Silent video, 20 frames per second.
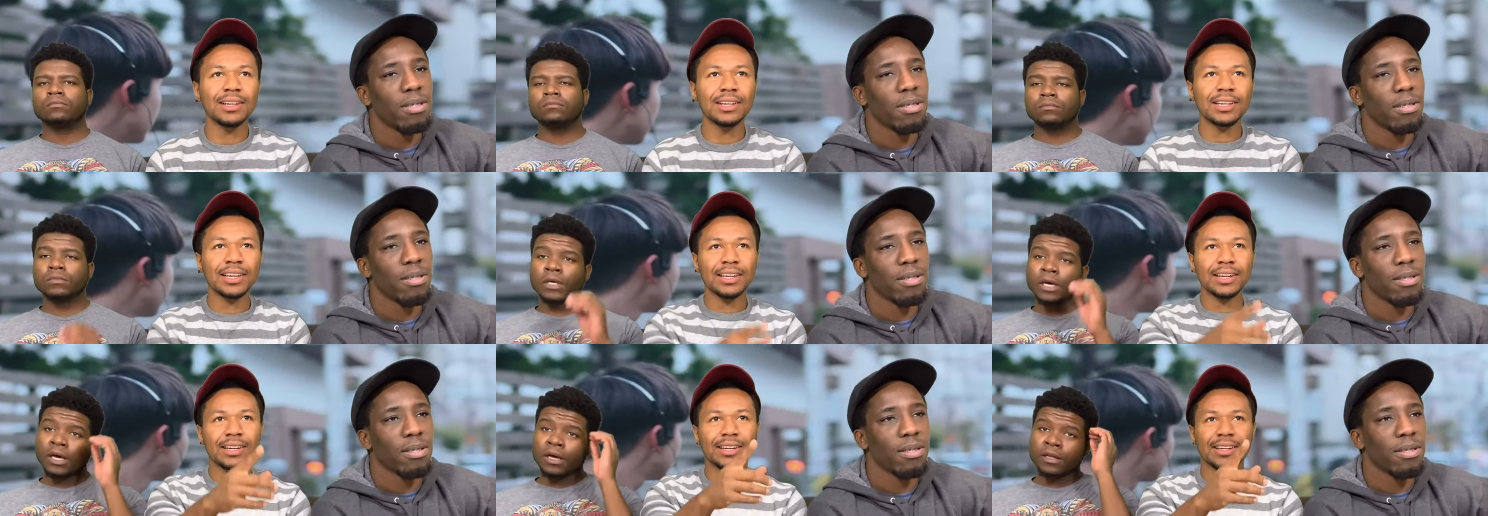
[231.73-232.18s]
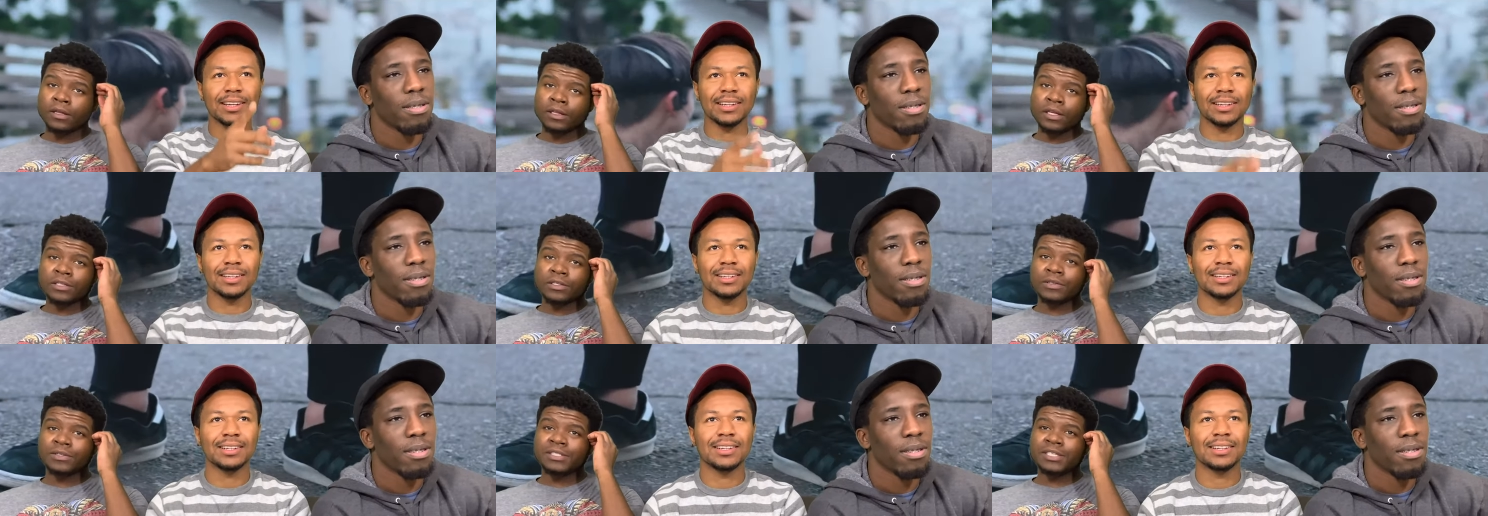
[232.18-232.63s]
Speaker 1: Look at it. I
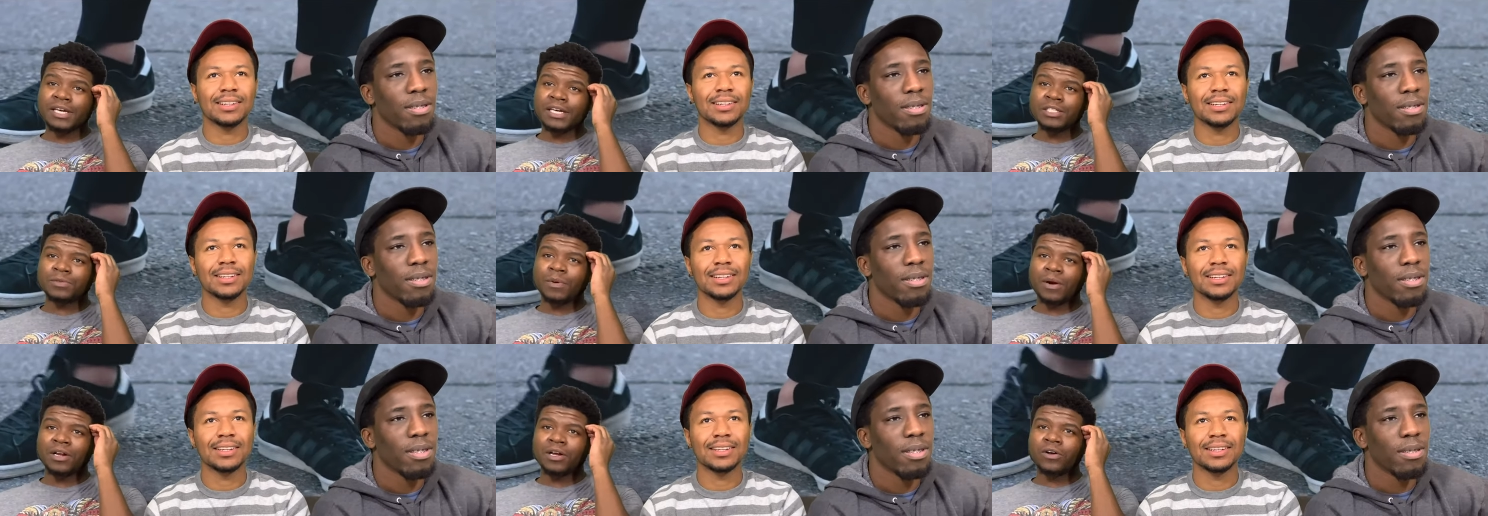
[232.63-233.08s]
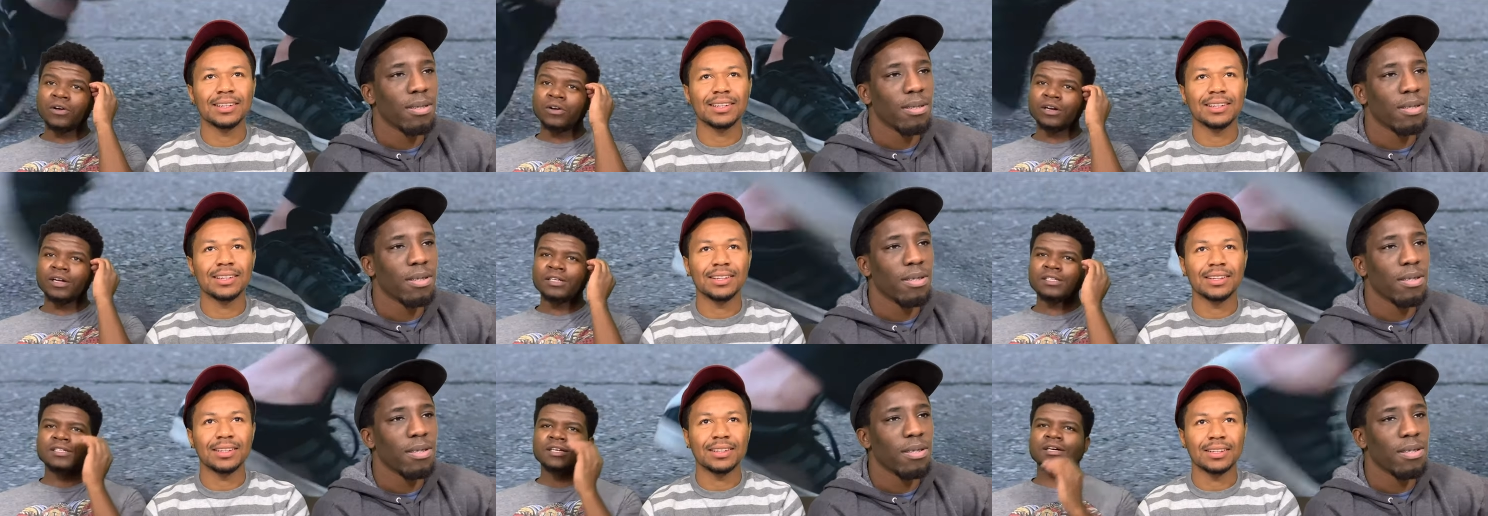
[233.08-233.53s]
was gonna say, it's probably
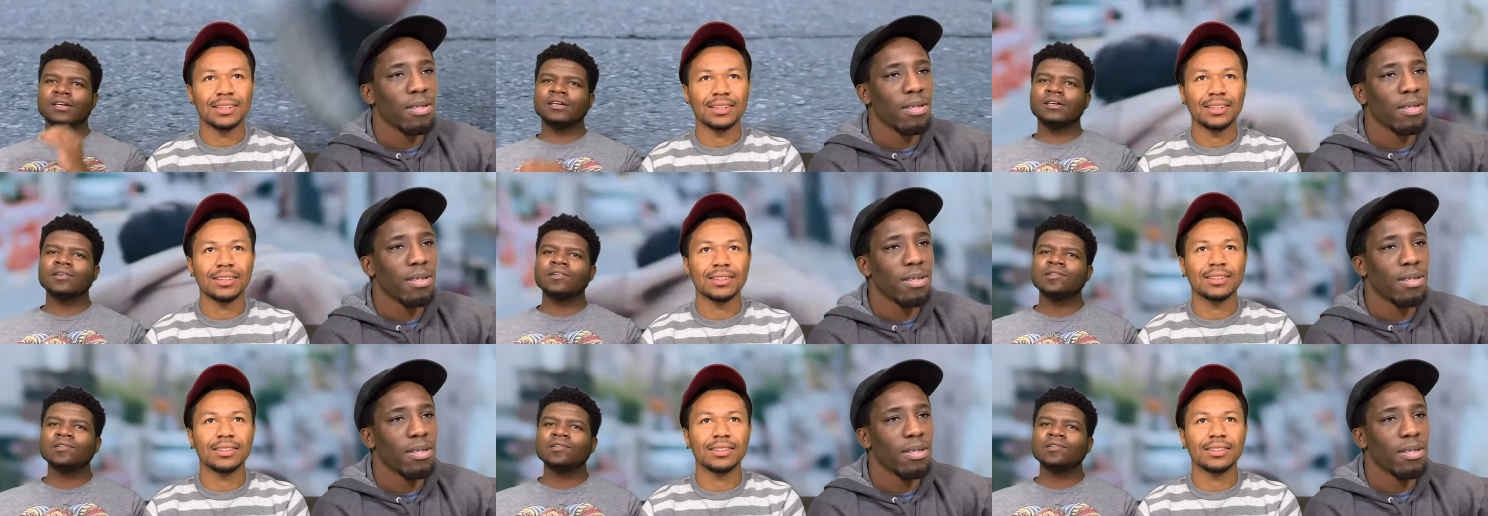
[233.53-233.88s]
cold outside.